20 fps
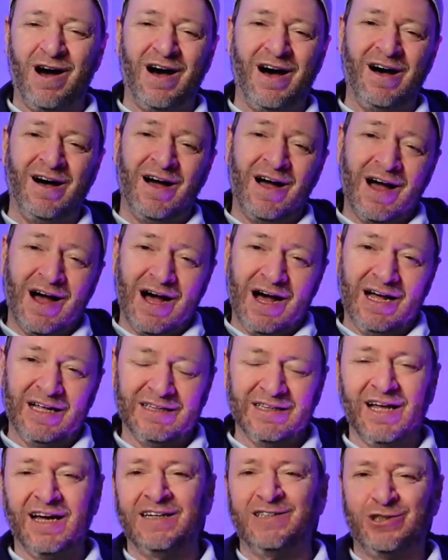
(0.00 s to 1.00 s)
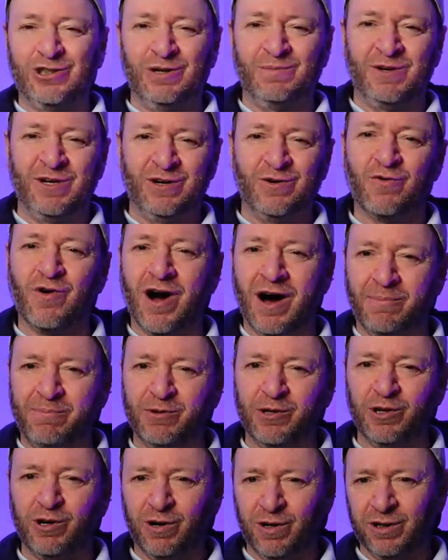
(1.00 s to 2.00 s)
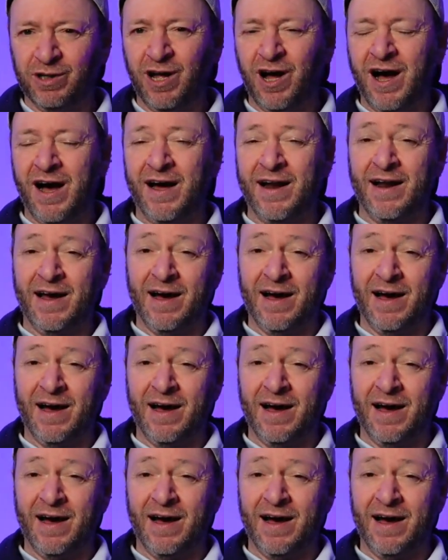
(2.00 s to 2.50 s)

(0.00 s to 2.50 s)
Uh, I like Jimmy Garoppolo a lot.